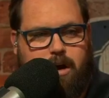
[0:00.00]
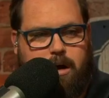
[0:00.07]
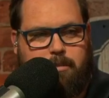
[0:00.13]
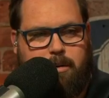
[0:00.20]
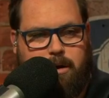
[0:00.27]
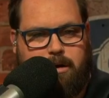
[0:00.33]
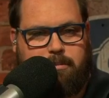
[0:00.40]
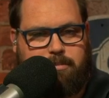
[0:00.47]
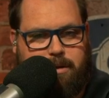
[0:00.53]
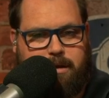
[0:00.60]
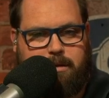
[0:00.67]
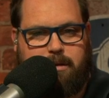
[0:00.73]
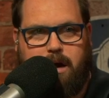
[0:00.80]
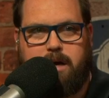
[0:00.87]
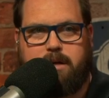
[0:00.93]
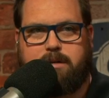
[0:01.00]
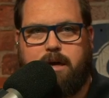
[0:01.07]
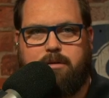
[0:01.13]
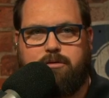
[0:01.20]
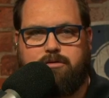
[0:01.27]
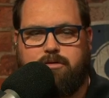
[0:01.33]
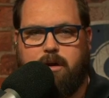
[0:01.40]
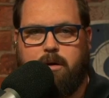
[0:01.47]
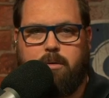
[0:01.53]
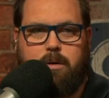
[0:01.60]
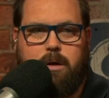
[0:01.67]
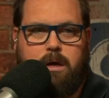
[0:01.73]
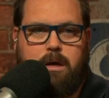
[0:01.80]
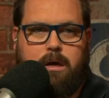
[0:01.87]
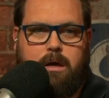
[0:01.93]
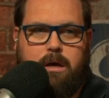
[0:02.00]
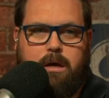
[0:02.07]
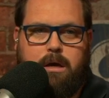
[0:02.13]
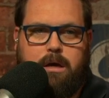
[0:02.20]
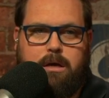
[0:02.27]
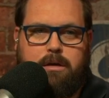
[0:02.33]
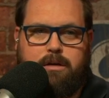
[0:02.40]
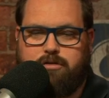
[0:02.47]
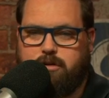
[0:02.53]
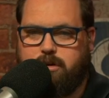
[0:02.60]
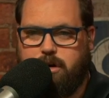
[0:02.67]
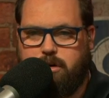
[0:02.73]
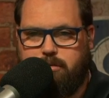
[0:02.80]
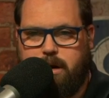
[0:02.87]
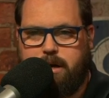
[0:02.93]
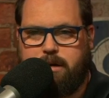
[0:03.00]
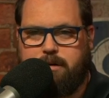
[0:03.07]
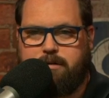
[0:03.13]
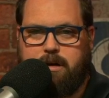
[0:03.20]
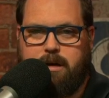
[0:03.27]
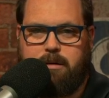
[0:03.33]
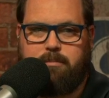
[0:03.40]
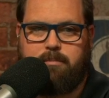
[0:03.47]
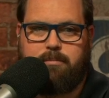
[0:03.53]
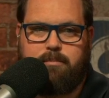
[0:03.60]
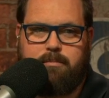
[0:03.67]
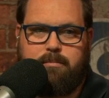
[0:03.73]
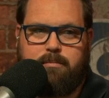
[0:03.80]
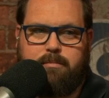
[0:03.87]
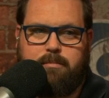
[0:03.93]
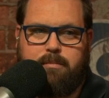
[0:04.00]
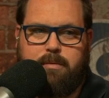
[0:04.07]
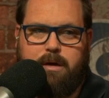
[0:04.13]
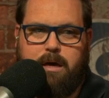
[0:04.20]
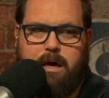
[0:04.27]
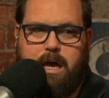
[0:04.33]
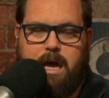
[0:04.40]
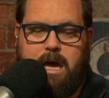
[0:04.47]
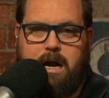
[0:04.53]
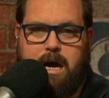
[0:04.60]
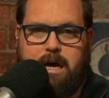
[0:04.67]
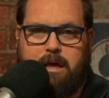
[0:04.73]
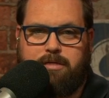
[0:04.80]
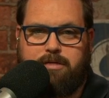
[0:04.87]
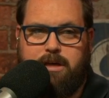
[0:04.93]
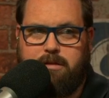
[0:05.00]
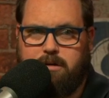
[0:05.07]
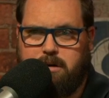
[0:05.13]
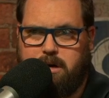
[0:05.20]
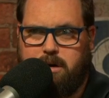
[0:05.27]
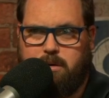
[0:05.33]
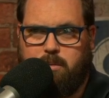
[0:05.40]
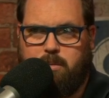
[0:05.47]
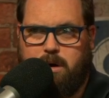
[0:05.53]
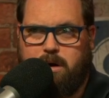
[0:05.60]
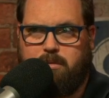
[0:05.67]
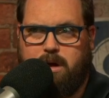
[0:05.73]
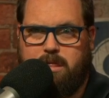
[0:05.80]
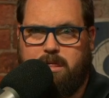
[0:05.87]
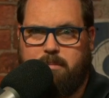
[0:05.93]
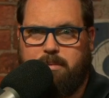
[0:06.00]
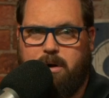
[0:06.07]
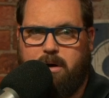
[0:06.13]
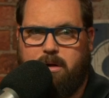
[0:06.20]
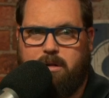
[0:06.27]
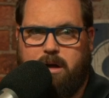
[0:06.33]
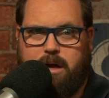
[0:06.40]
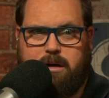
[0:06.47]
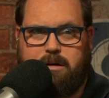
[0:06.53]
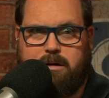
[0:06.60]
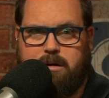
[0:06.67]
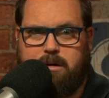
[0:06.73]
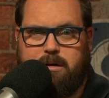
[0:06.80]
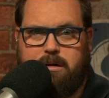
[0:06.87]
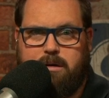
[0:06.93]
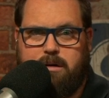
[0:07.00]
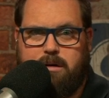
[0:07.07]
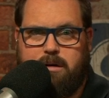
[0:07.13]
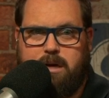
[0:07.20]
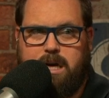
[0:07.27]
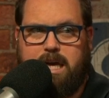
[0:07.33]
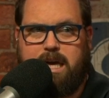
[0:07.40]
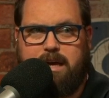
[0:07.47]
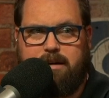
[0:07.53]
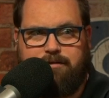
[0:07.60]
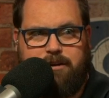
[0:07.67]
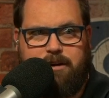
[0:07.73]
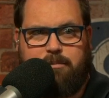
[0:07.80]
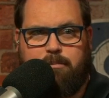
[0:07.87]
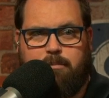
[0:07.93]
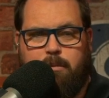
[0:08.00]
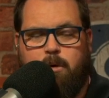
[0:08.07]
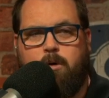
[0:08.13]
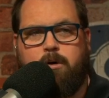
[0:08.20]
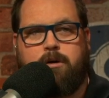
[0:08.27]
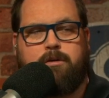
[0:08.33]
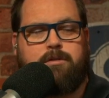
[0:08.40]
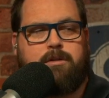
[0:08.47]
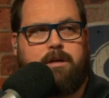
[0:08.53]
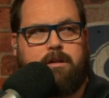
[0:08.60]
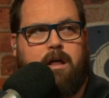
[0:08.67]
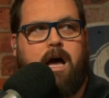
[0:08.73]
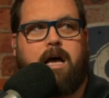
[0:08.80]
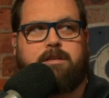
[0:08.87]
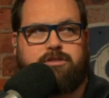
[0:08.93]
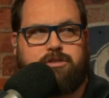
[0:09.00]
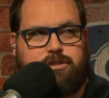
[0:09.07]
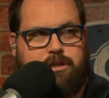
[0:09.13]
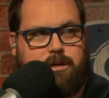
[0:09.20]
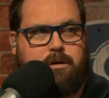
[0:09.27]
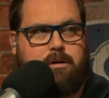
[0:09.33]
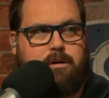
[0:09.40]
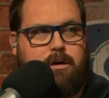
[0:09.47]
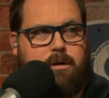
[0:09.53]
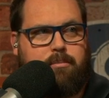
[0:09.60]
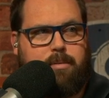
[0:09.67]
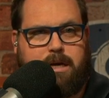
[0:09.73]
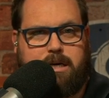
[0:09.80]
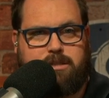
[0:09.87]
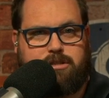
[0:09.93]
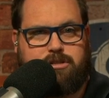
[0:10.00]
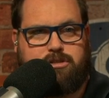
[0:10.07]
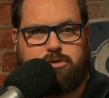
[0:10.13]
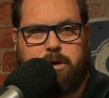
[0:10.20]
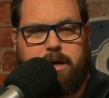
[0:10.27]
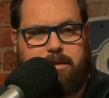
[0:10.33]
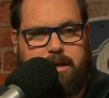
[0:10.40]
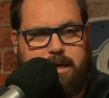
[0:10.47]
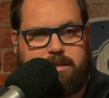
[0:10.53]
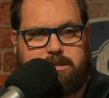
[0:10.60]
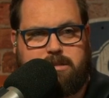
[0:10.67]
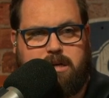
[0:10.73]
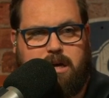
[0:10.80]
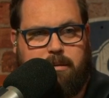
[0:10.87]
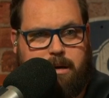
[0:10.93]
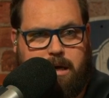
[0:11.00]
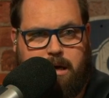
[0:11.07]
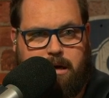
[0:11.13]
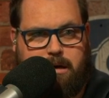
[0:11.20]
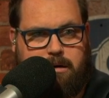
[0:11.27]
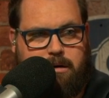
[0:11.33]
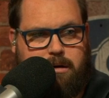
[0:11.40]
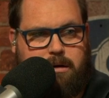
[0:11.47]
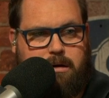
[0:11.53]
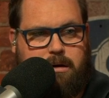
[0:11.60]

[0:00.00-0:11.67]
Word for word: job on complete lockdown, so is a good running team, and I think they're going to want to run the ball like even more than last year because Trey Lance is coming in,